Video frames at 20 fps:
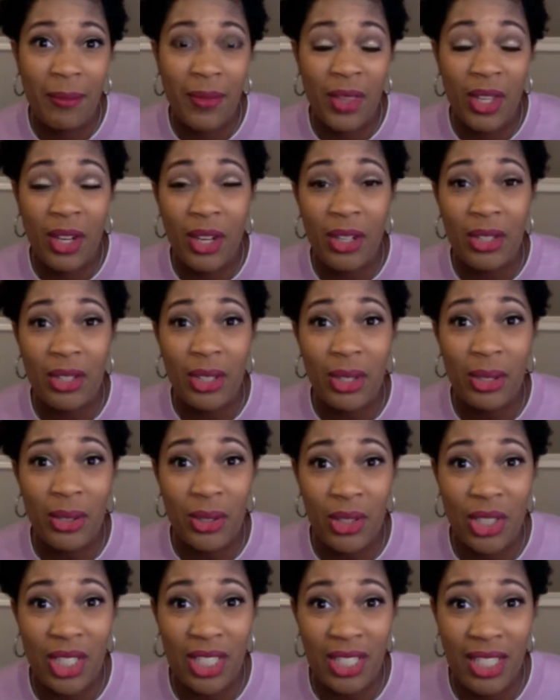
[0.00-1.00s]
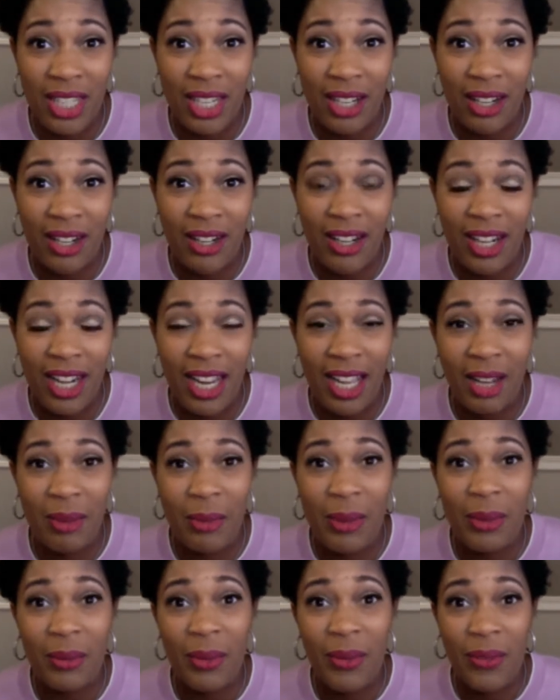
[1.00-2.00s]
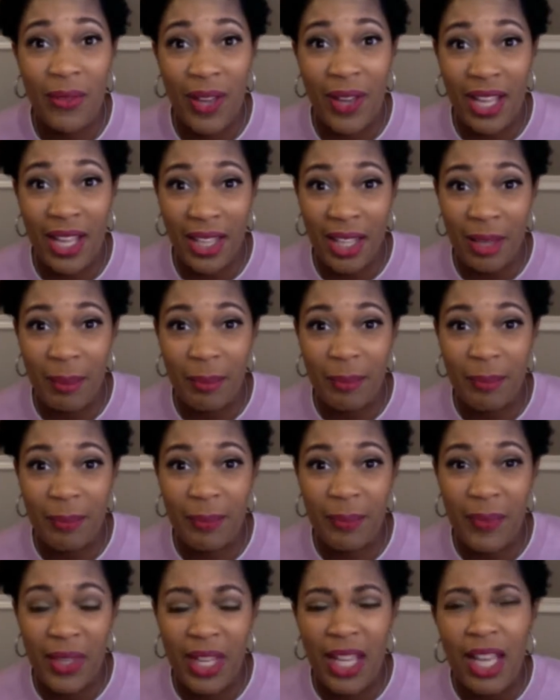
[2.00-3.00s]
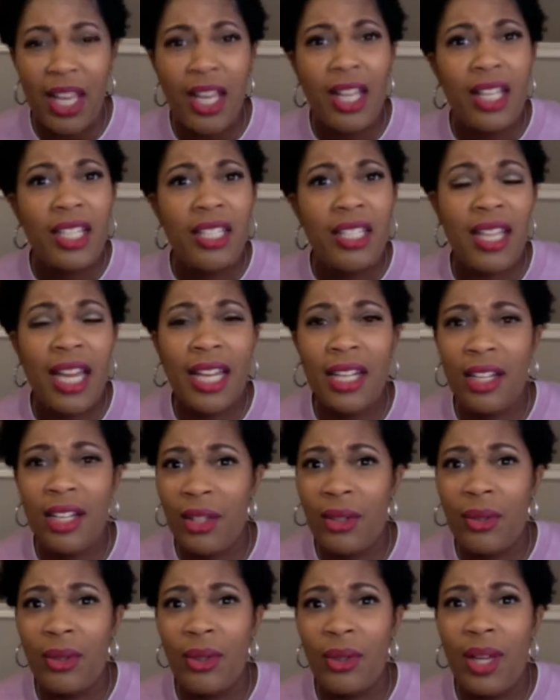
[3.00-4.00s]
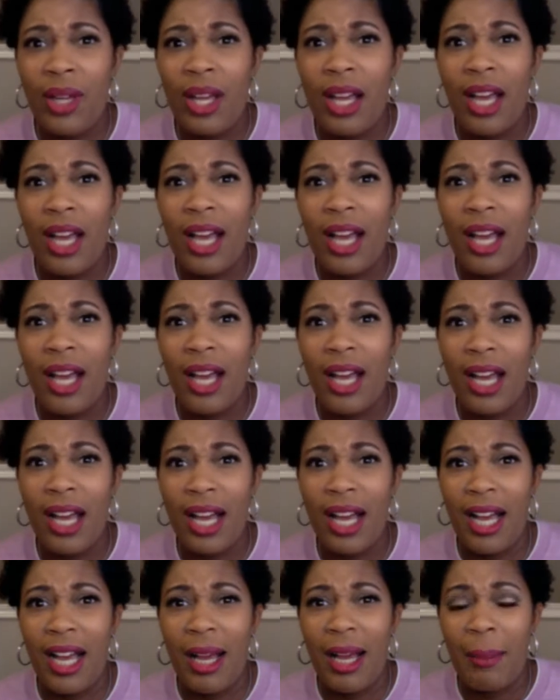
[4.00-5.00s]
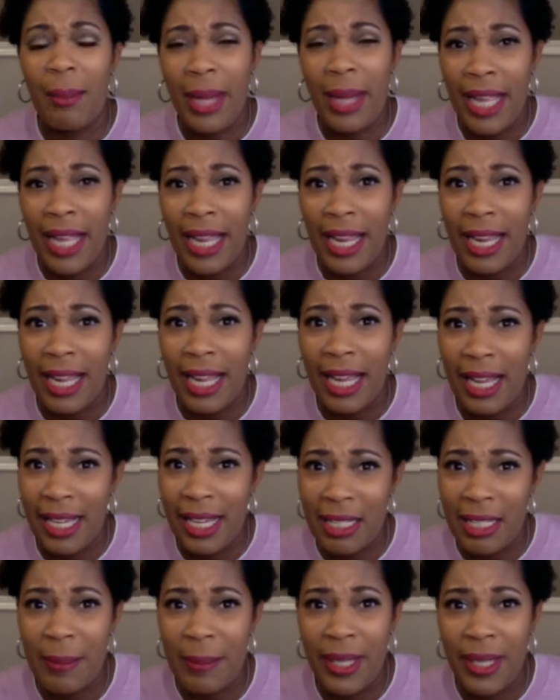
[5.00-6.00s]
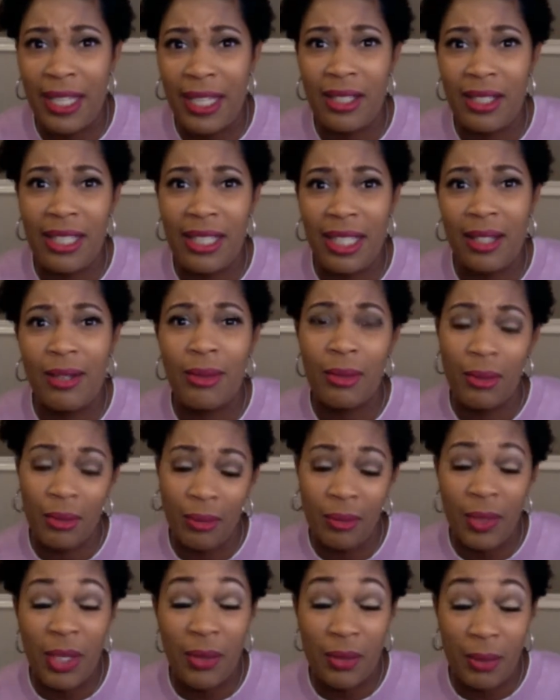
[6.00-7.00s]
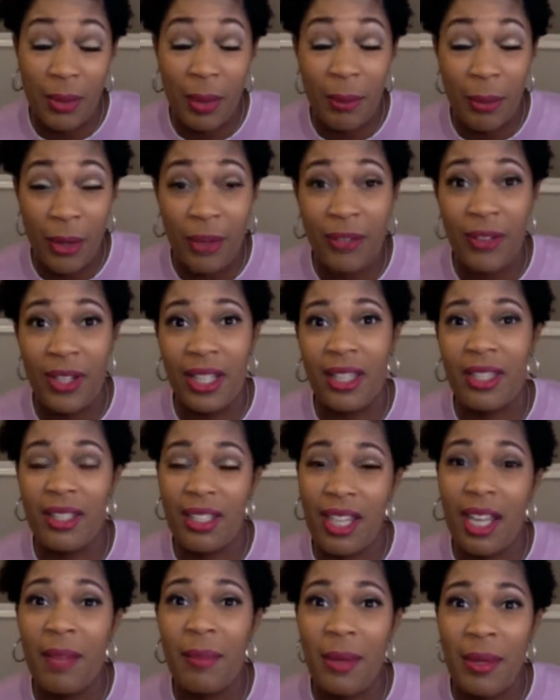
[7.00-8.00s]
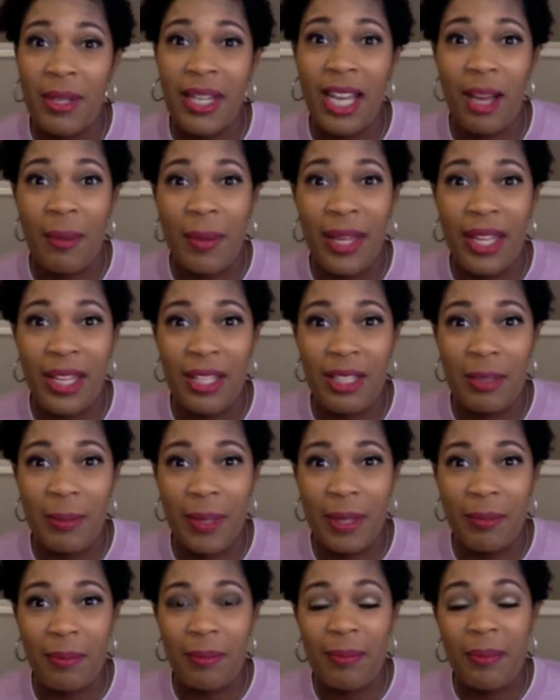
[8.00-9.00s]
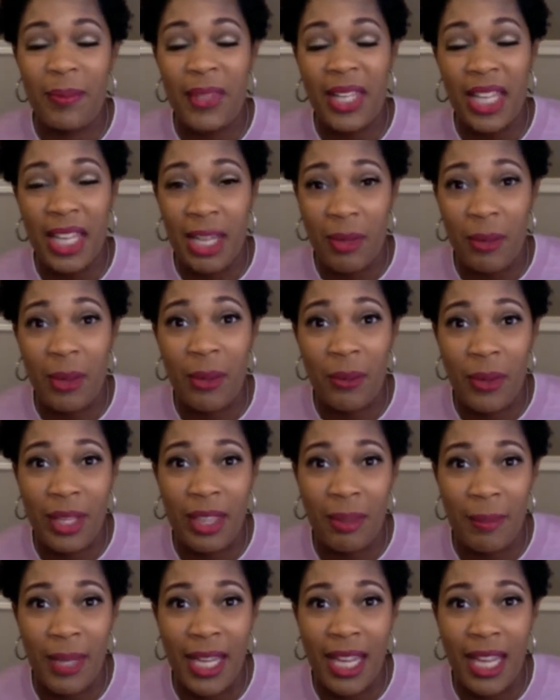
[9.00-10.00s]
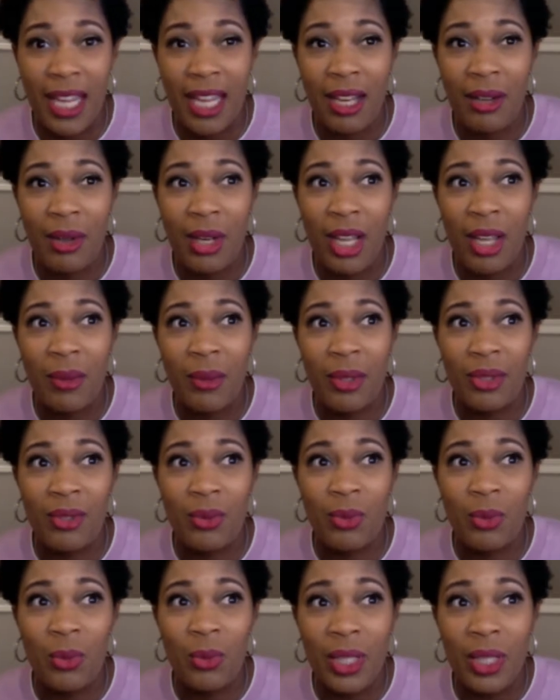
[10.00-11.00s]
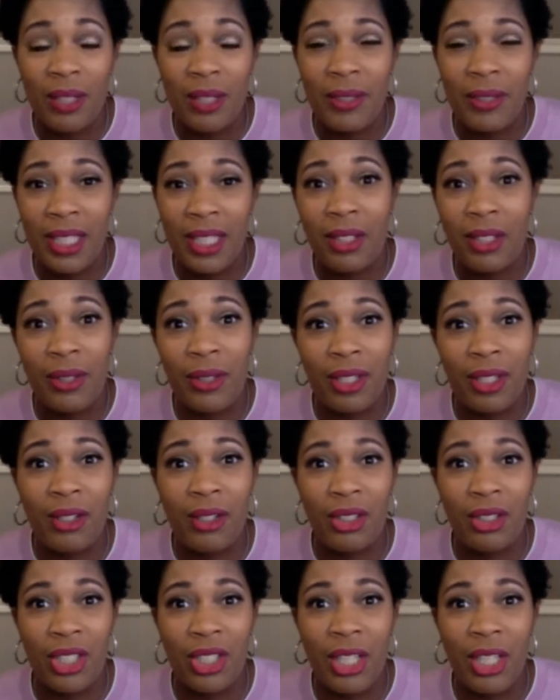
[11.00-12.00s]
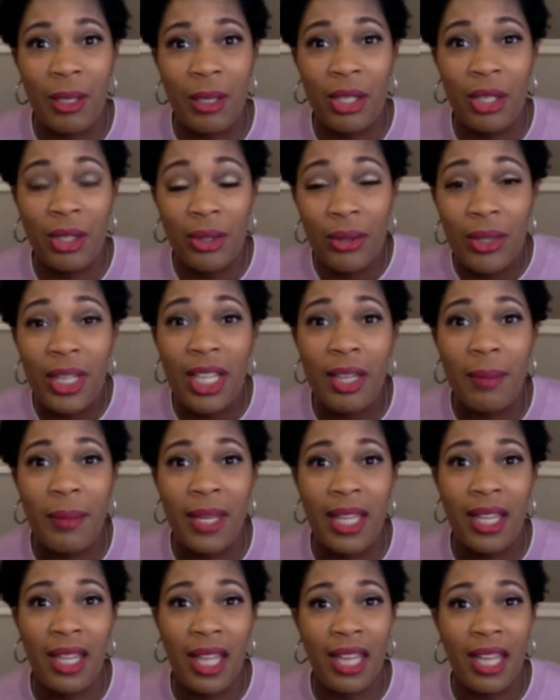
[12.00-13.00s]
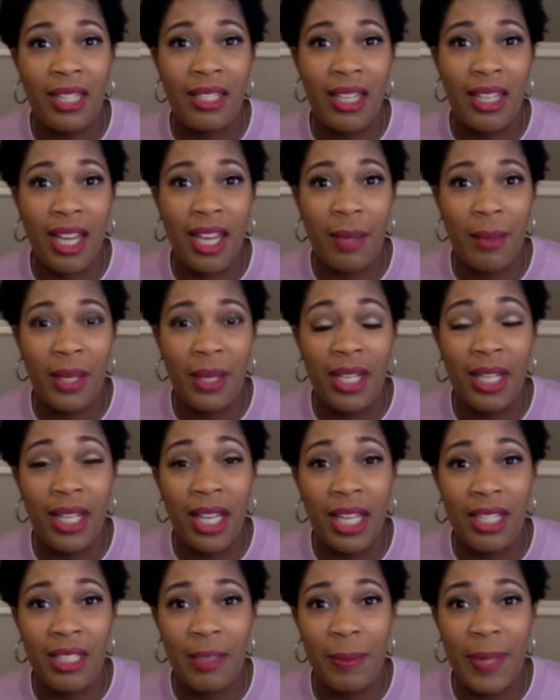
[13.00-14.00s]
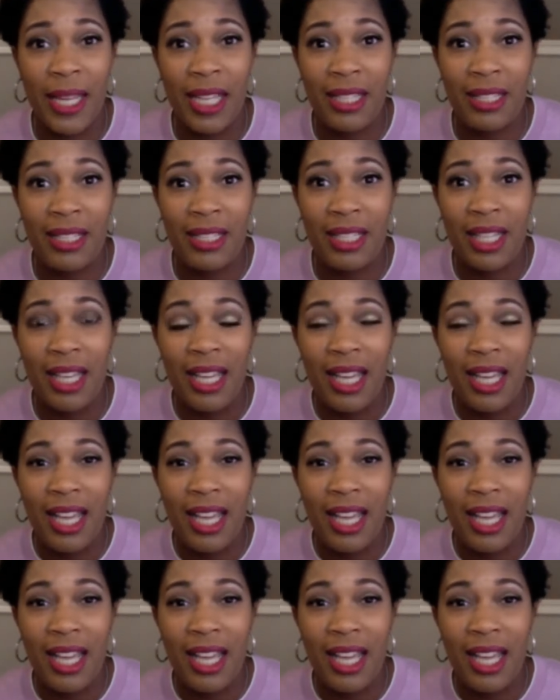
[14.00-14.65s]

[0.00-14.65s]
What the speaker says: There are solutions here, and we will find them. Side note, my husband, he was my boyfriend at the time, but now my husband, he went with me. And it was really, really critical to include him in that time and in that space.